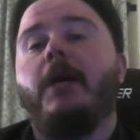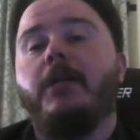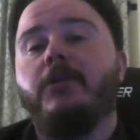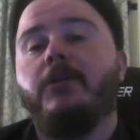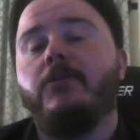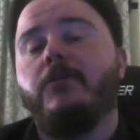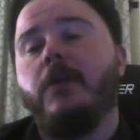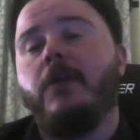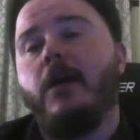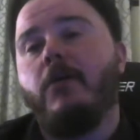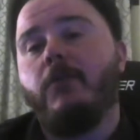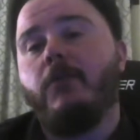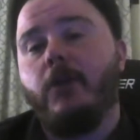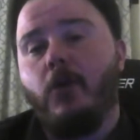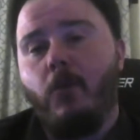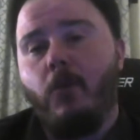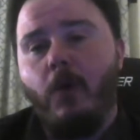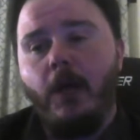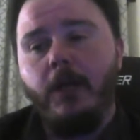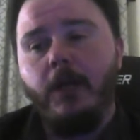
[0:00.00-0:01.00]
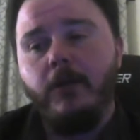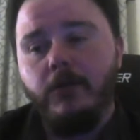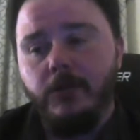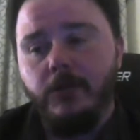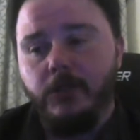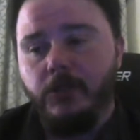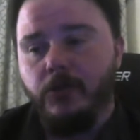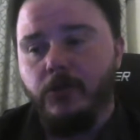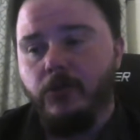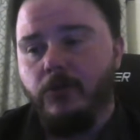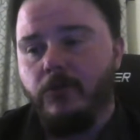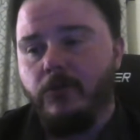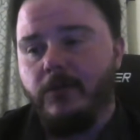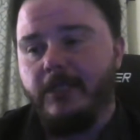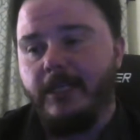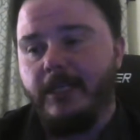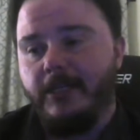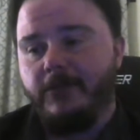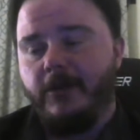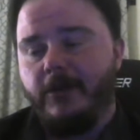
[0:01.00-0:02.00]
Badoo Now requires
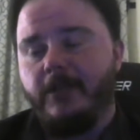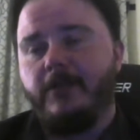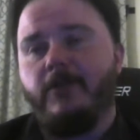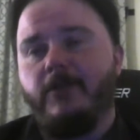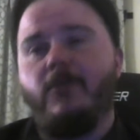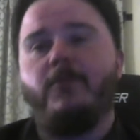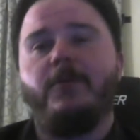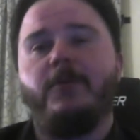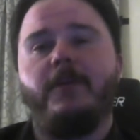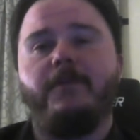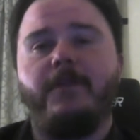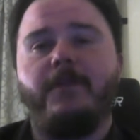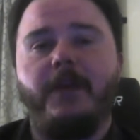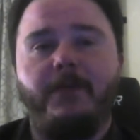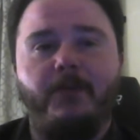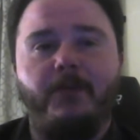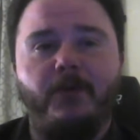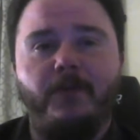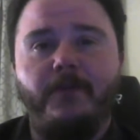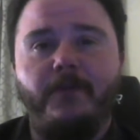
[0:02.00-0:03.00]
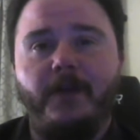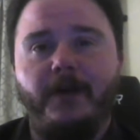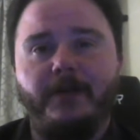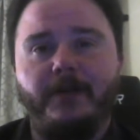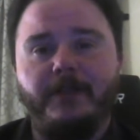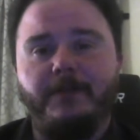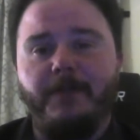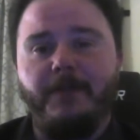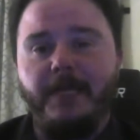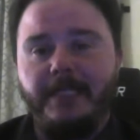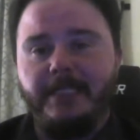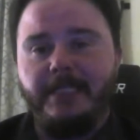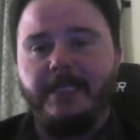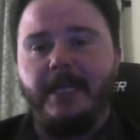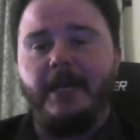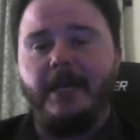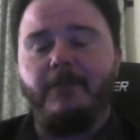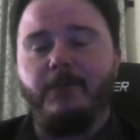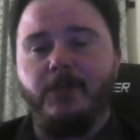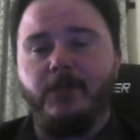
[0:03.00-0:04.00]
you, because I tried to open a fake profile to bait
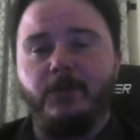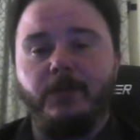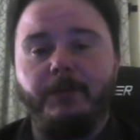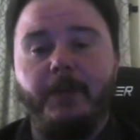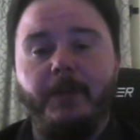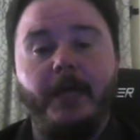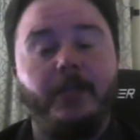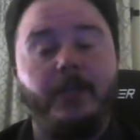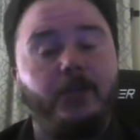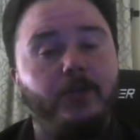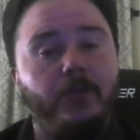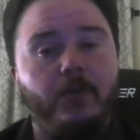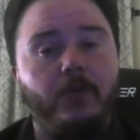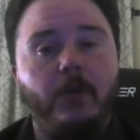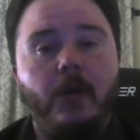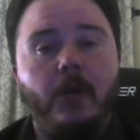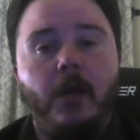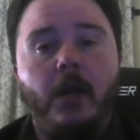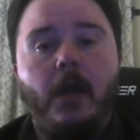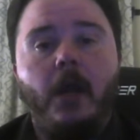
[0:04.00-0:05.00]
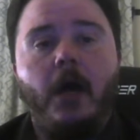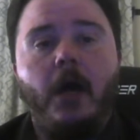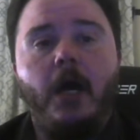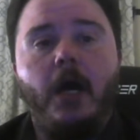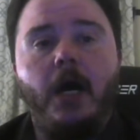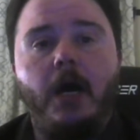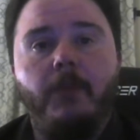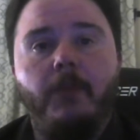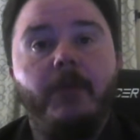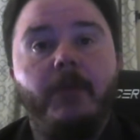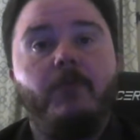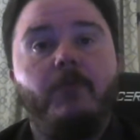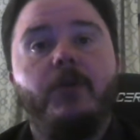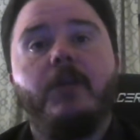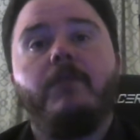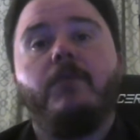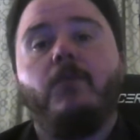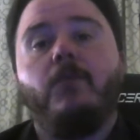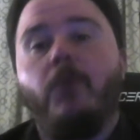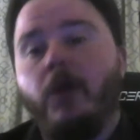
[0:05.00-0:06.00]
scammers with Badoo, um, they
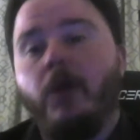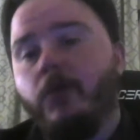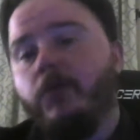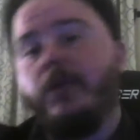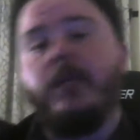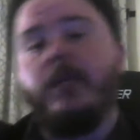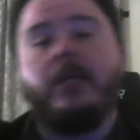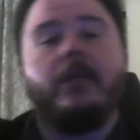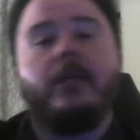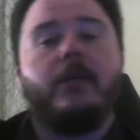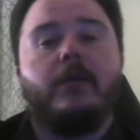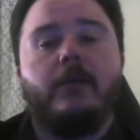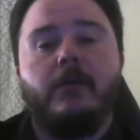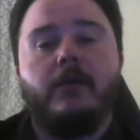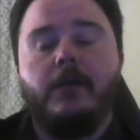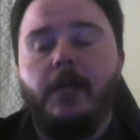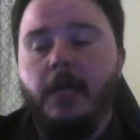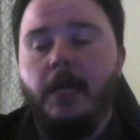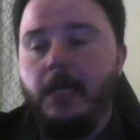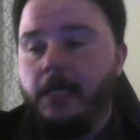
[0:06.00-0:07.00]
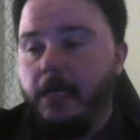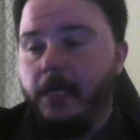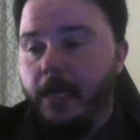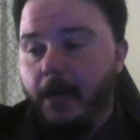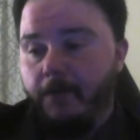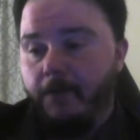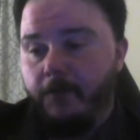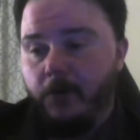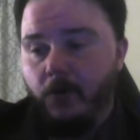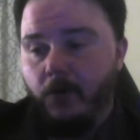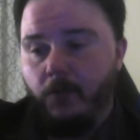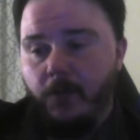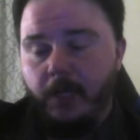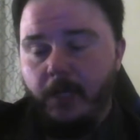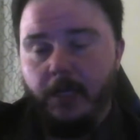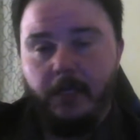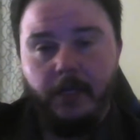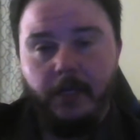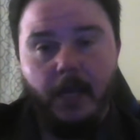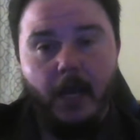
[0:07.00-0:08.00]
will give you one week. And then after a
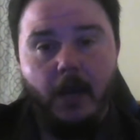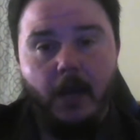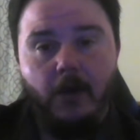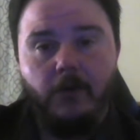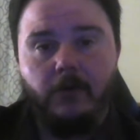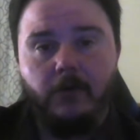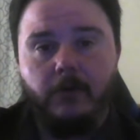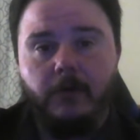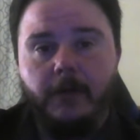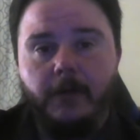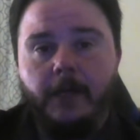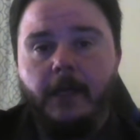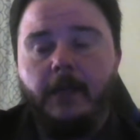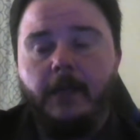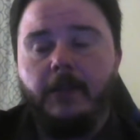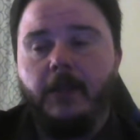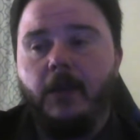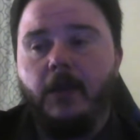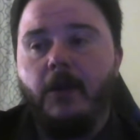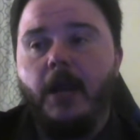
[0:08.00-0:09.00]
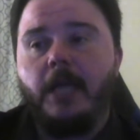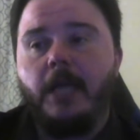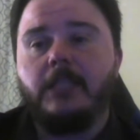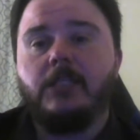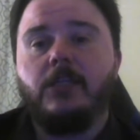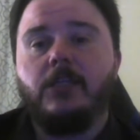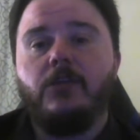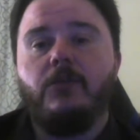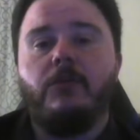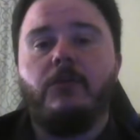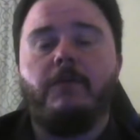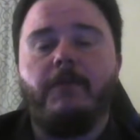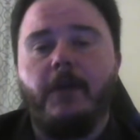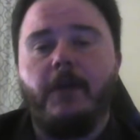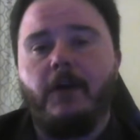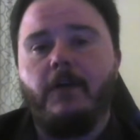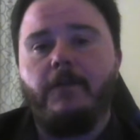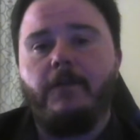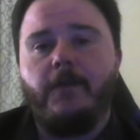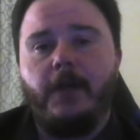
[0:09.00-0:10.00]
week now, they're asking you
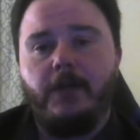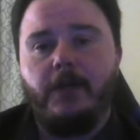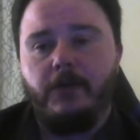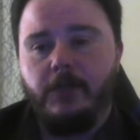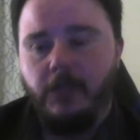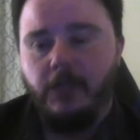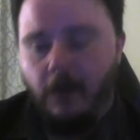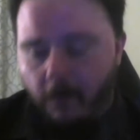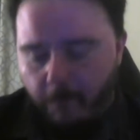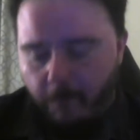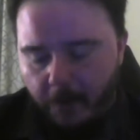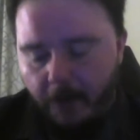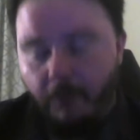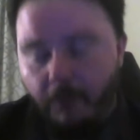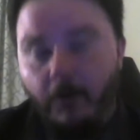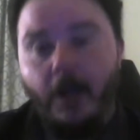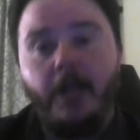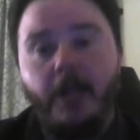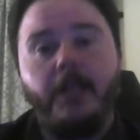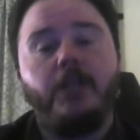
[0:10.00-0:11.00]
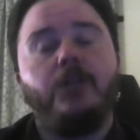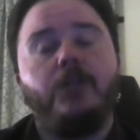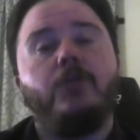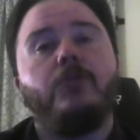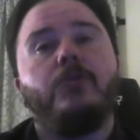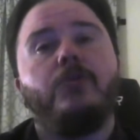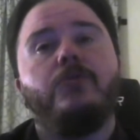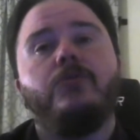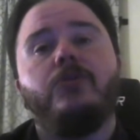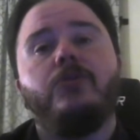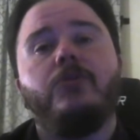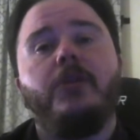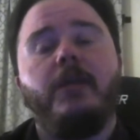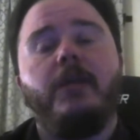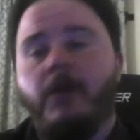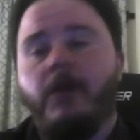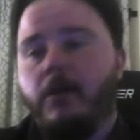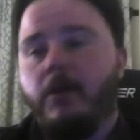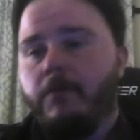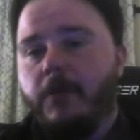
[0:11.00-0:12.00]
to verify yourself by writing your
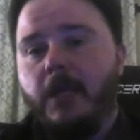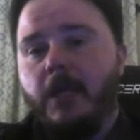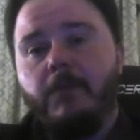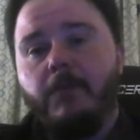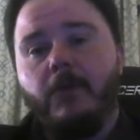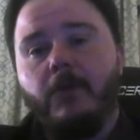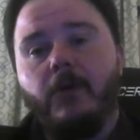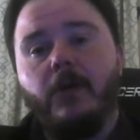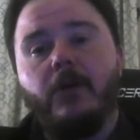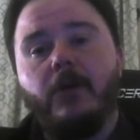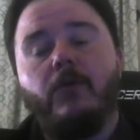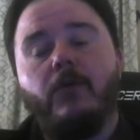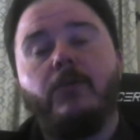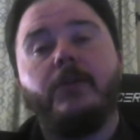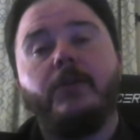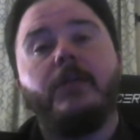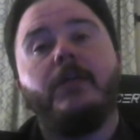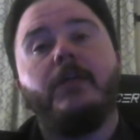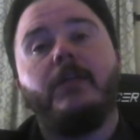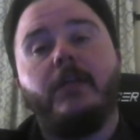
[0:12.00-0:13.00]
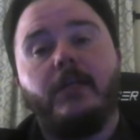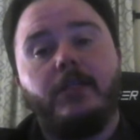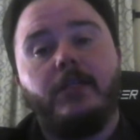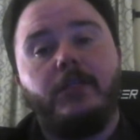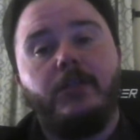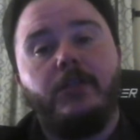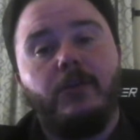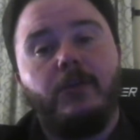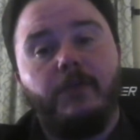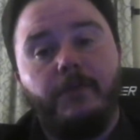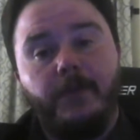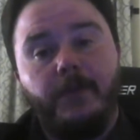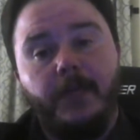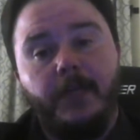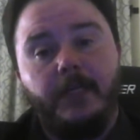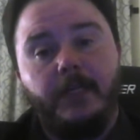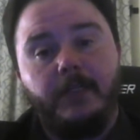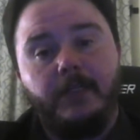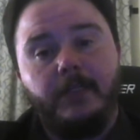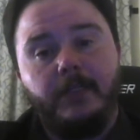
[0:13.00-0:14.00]
username on paper and holding it next to your
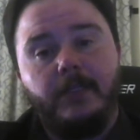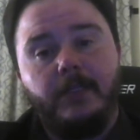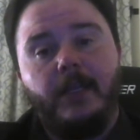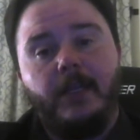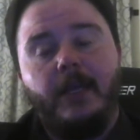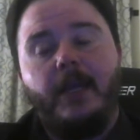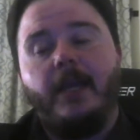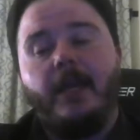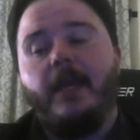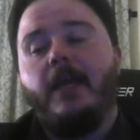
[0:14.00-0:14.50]
face